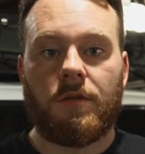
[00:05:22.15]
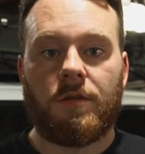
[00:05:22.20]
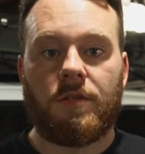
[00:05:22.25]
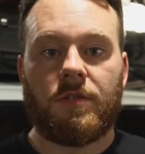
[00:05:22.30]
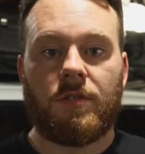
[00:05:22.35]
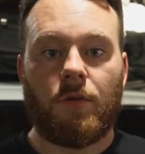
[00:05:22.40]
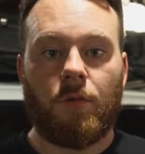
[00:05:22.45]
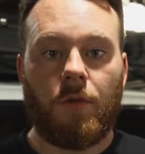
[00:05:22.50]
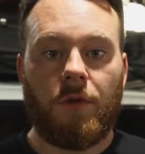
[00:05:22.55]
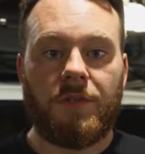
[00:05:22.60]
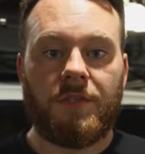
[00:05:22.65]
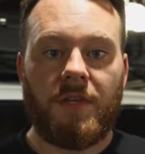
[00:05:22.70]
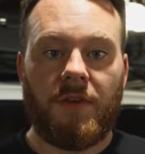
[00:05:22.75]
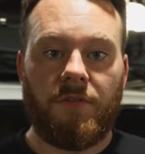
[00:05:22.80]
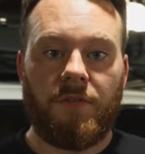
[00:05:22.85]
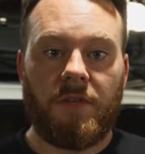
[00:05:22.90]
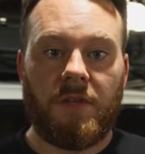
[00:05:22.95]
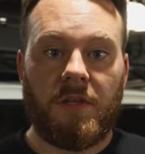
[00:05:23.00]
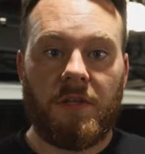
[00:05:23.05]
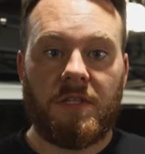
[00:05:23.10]
So once
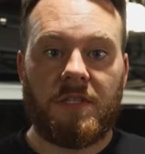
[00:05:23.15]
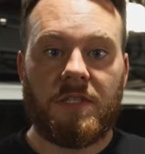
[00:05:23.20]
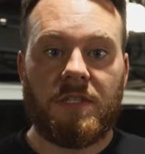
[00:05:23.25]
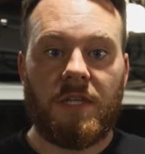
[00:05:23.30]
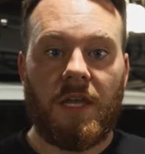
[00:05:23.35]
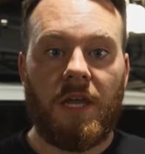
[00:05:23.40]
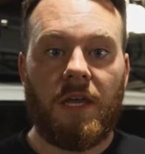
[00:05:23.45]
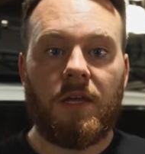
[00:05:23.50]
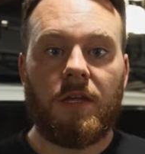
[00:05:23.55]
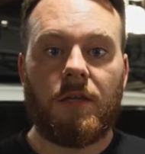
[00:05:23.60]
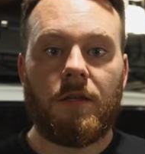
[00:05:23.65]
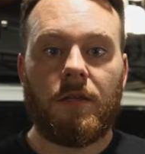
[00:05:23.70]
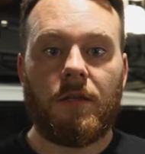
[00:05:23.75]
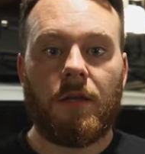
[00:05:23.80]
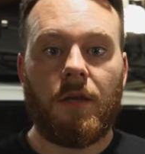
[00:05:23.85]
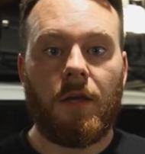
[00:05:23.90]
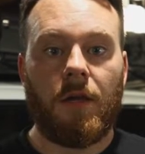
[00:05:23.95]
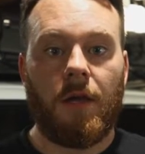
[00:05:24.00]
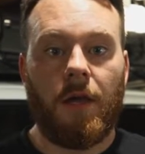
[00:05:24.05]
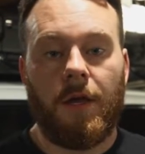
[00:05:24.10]
everything's set,
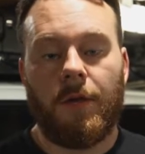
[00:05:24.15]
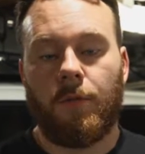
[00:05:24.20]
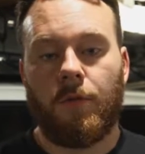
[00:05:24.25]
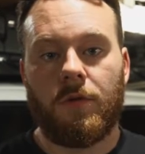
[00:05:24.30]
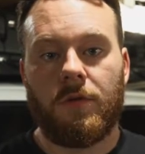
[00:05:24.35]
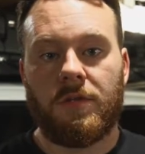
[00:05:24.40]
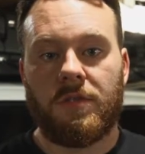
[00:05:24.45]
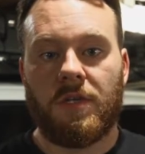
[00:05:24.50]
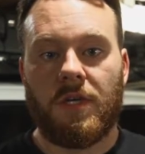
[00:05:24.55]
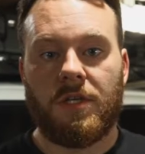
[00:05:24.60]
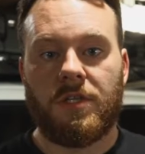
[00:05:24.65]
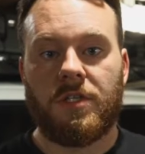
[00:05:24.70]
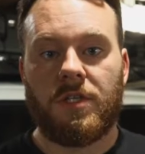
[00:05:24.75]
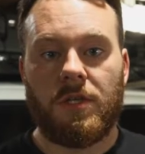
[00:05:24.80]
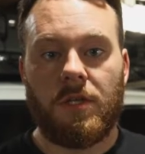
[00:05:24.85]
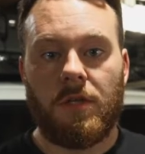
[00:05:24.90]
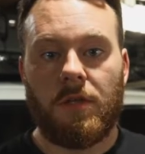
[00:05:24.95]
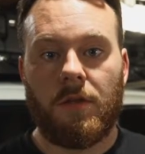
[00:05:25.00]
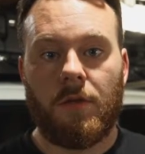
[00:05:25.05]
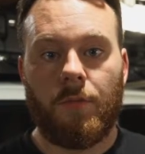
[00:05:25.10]
I wouldn't touch
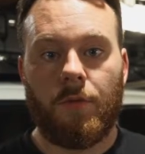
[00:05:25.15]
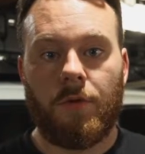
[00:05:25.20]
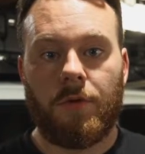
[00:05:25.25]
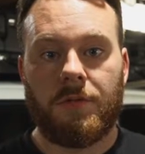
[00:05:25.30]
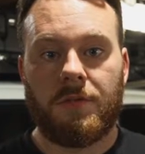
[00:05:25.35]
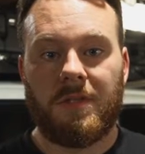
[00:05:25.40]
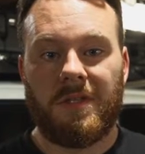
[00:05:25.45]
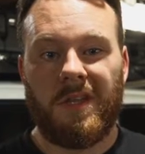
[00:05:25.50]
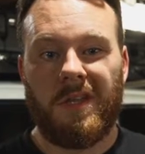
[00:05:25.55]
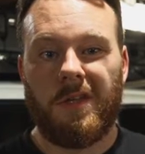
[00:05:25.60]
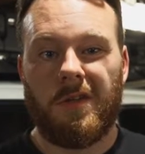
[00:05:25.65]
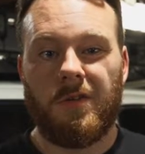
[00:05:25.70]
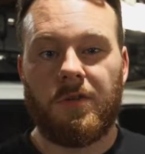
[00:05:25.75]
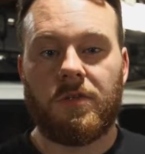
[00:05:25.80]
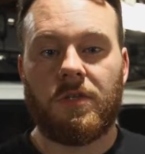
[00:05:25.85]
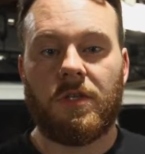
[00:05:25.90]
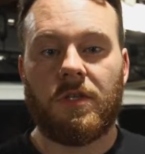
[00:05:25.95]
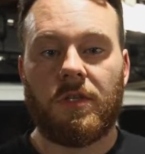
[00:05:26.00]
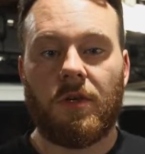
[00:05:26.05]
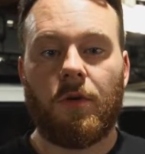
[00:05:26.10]
any of the bolts, and they
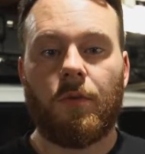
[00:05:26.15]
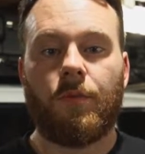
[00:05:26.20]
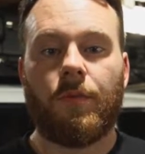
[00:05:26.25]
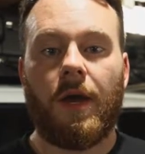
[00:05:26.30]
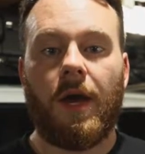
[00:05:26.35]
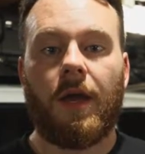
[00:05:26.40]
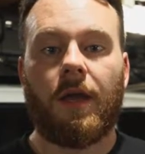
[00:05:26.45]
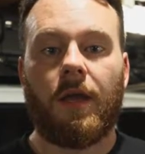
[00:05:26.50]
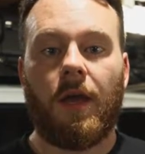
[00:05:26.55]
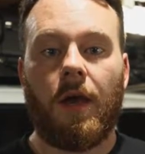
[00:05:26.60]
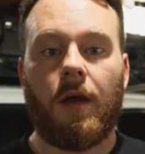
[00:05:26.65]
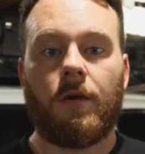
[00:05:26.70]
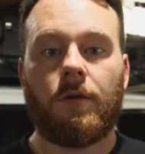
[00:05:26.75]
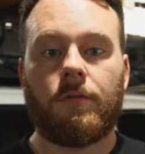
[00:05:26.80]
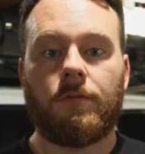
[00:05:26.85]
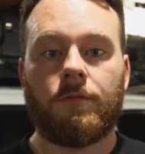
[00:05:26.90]
usually don't back out.